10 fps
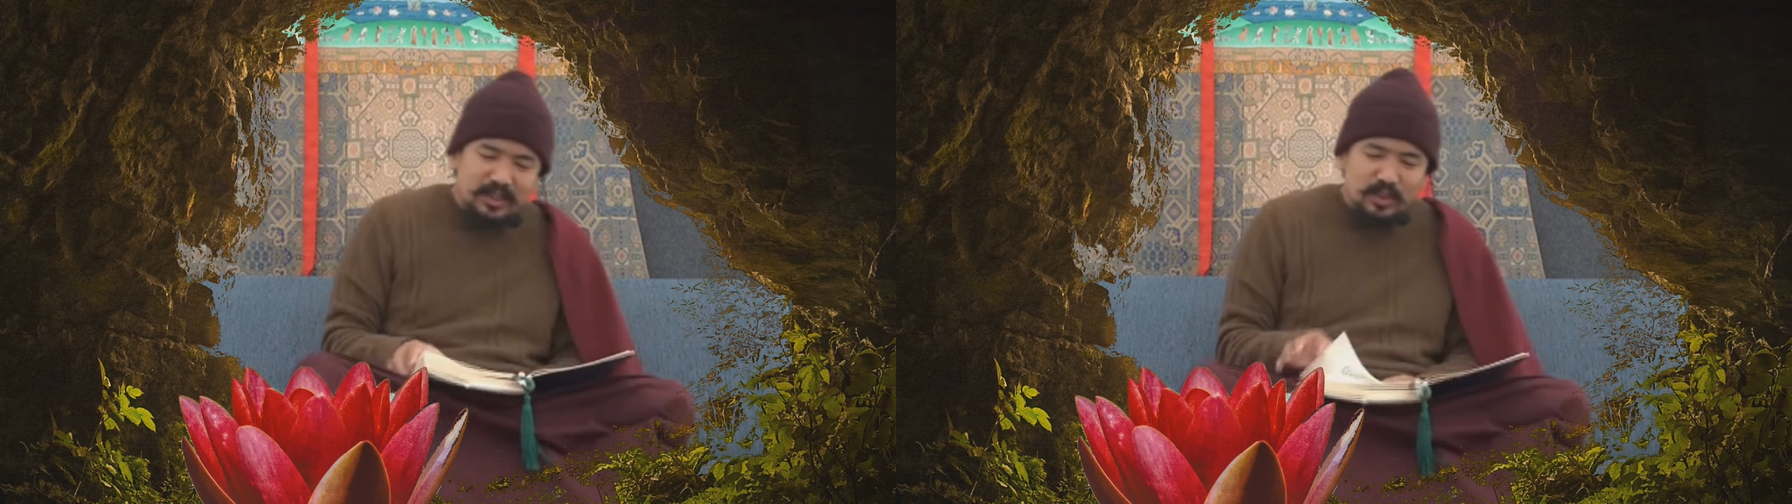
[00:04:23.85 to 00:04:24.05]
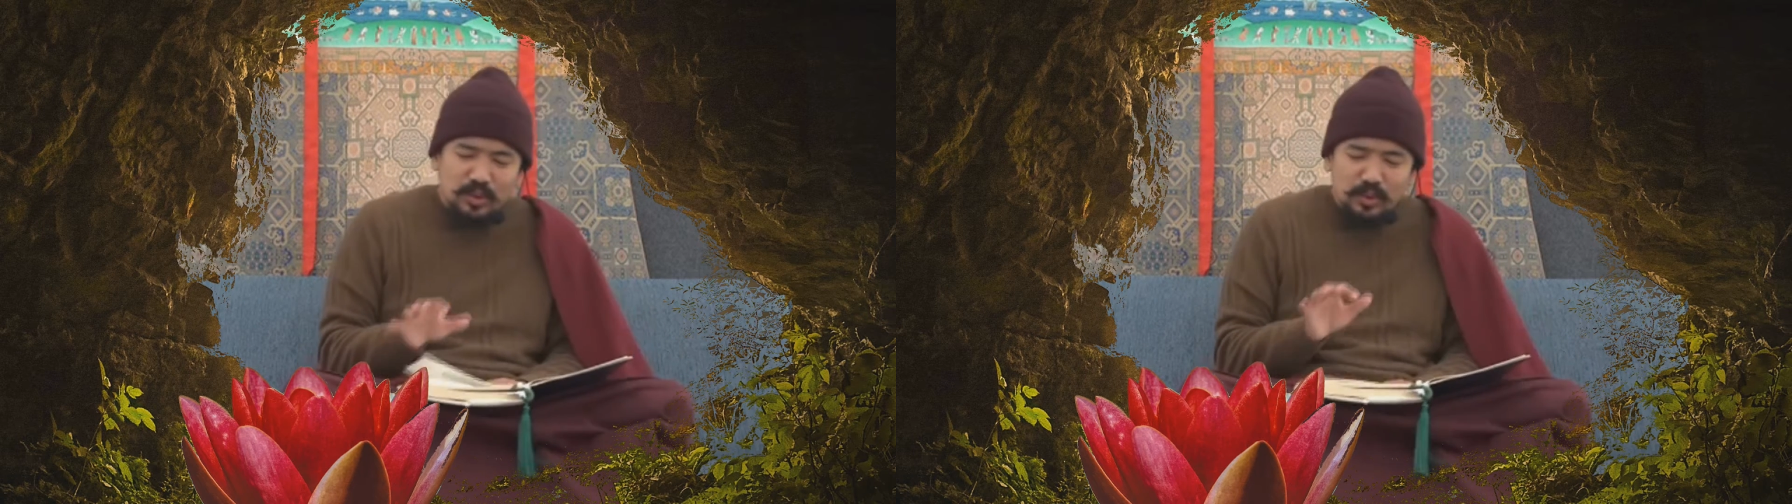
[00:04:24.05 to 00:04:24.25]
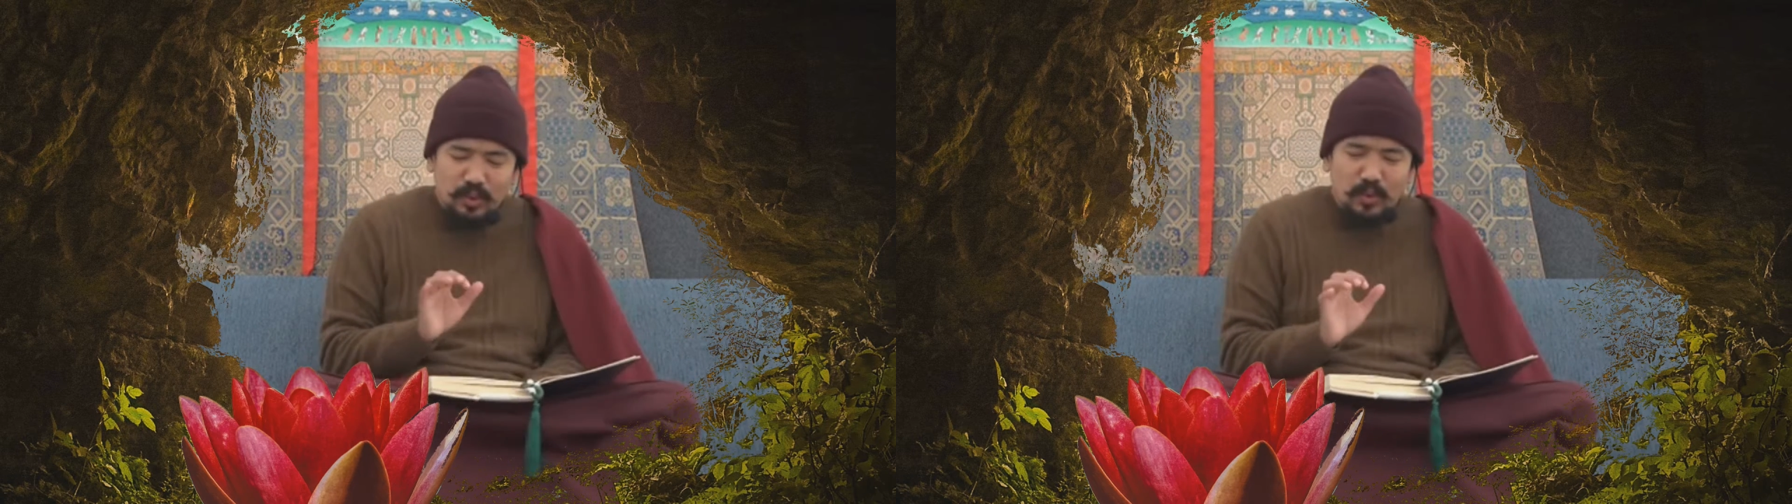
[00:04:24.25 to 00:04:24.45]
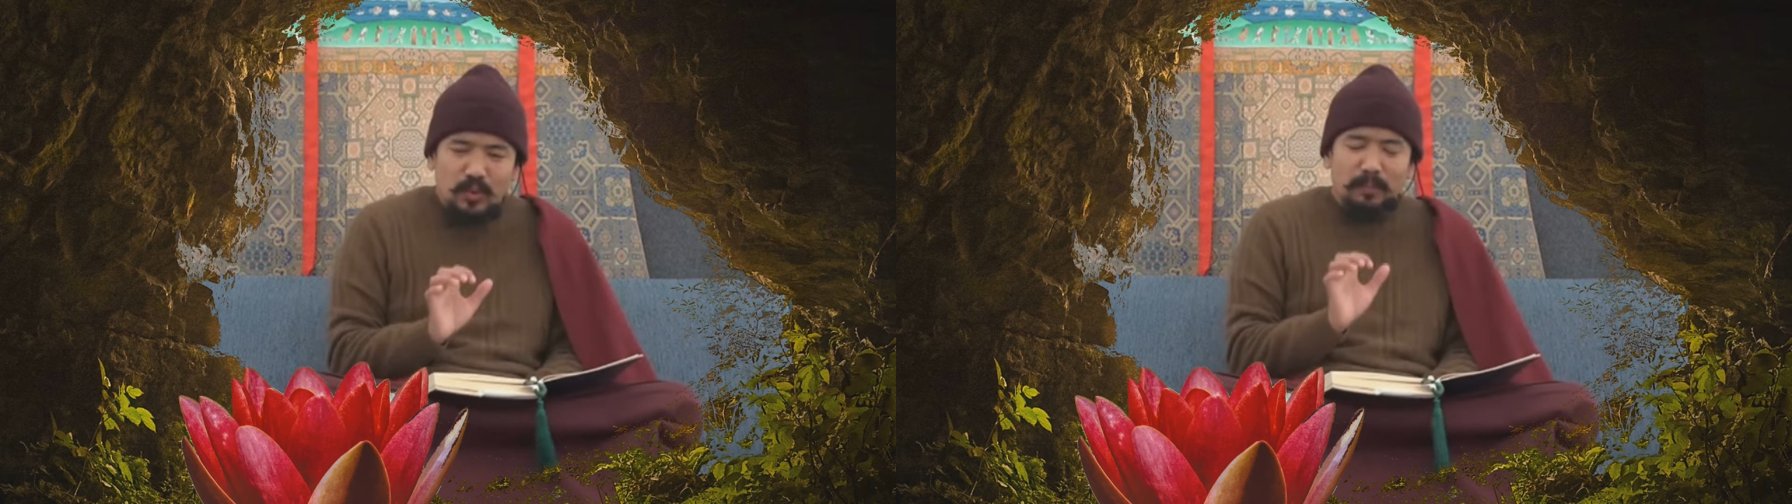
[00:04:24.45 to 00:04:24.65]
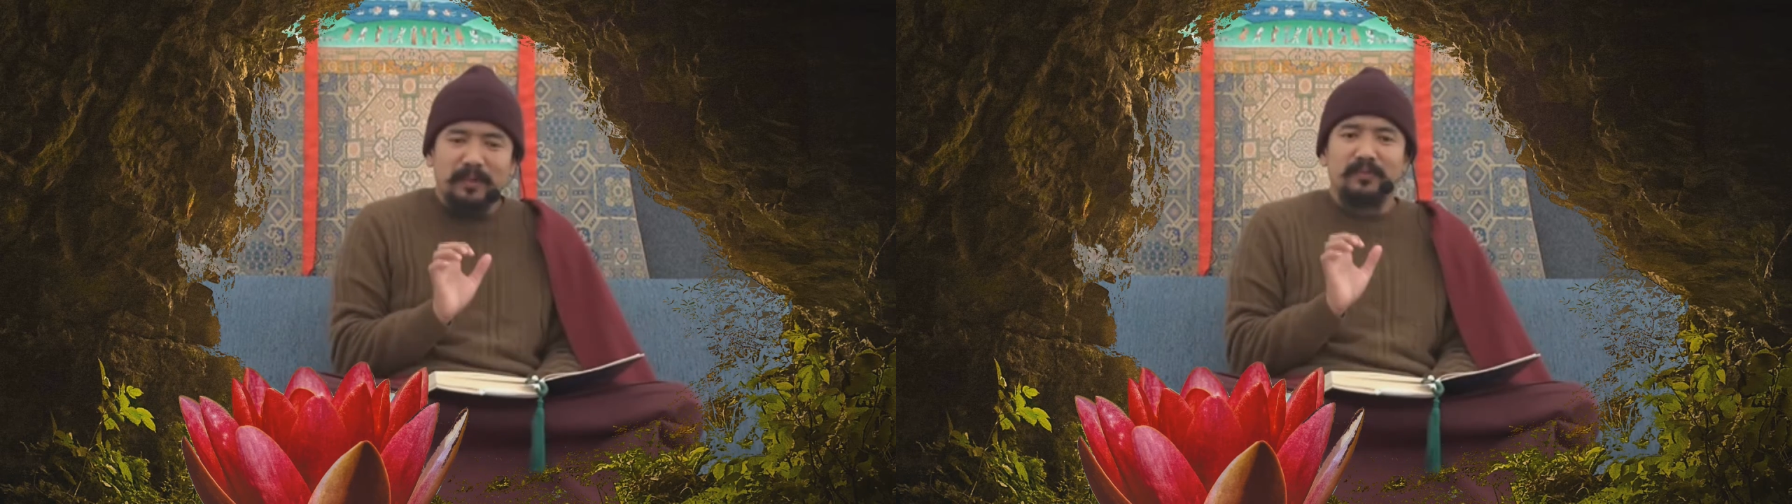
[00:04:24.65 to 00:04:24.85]
so
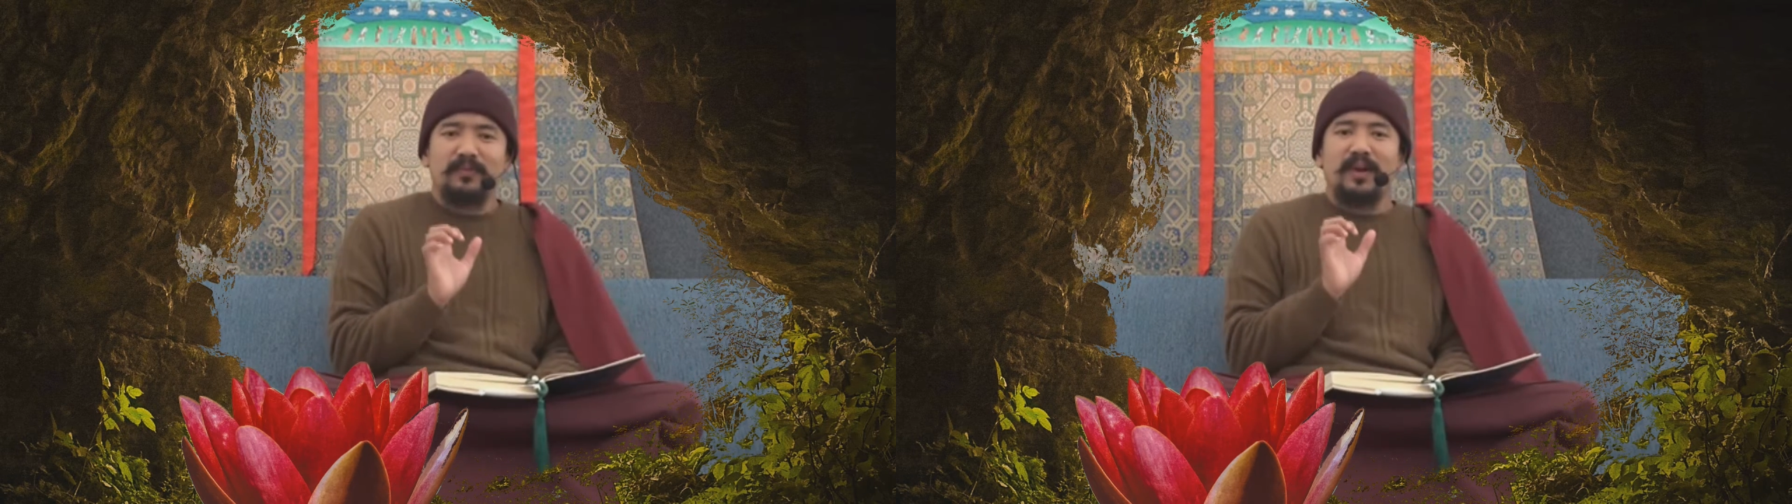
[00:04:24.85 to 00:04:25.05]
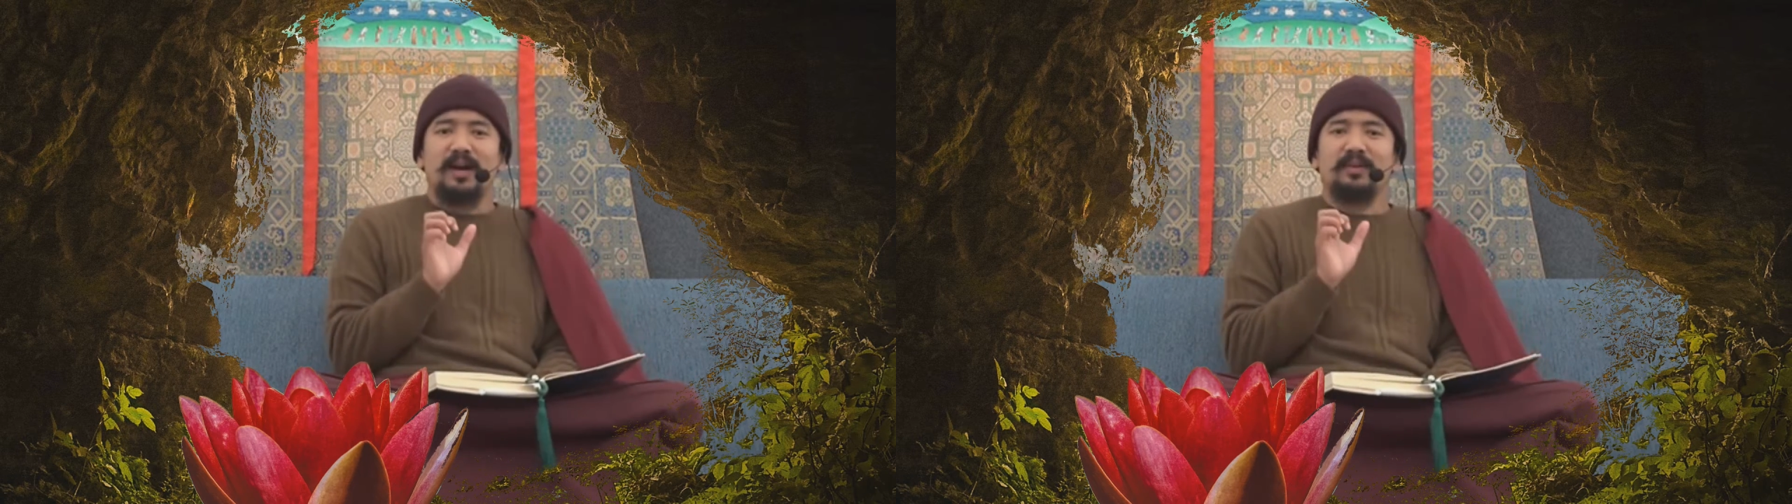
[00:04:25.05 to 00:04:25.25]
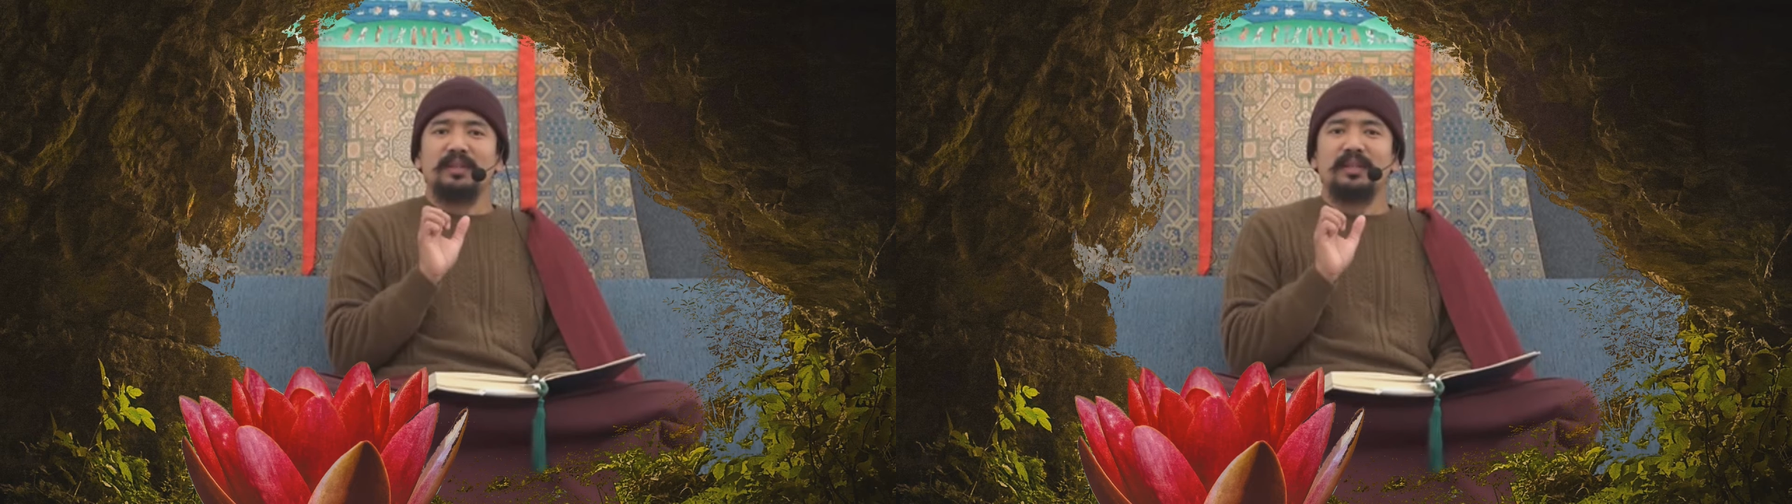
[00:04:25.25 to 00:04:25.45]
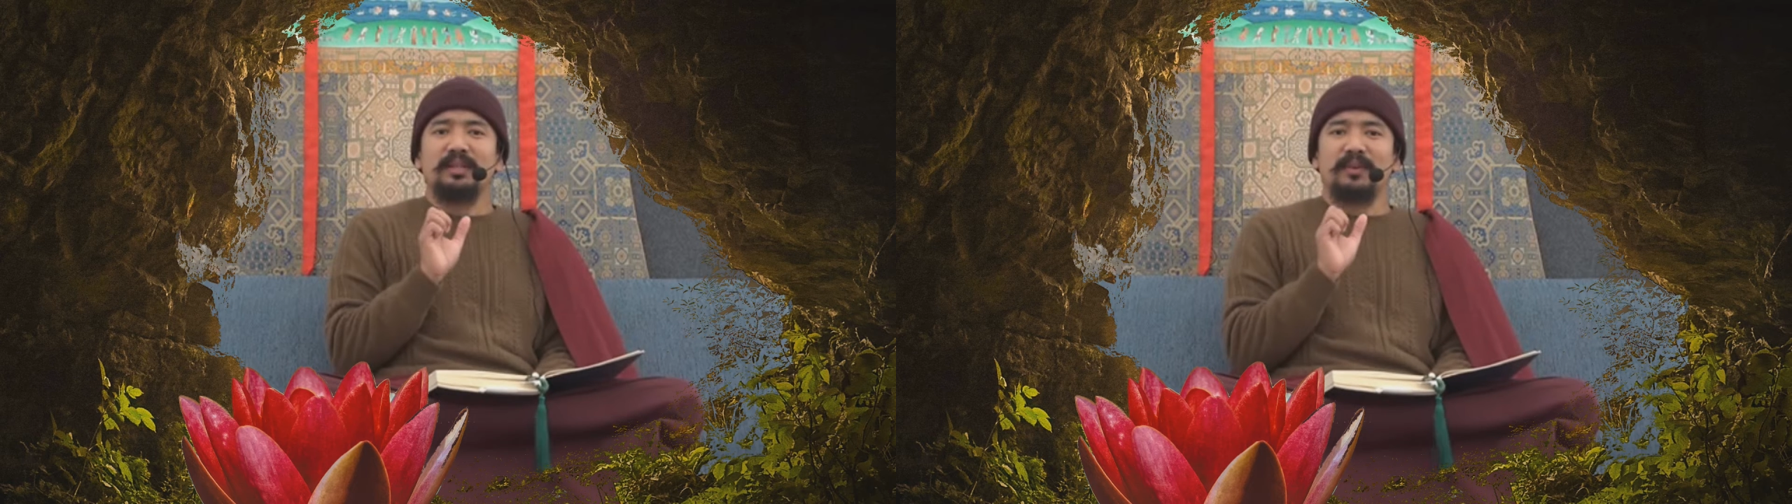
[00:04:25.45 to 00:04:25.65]
profoundly